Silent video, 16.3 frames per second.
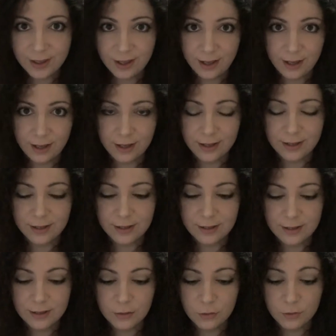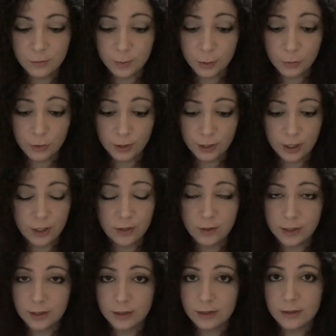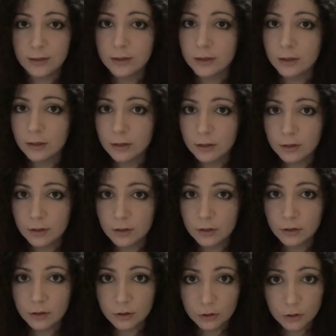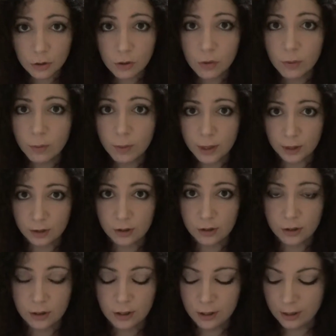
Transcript: and we've been working on this so much.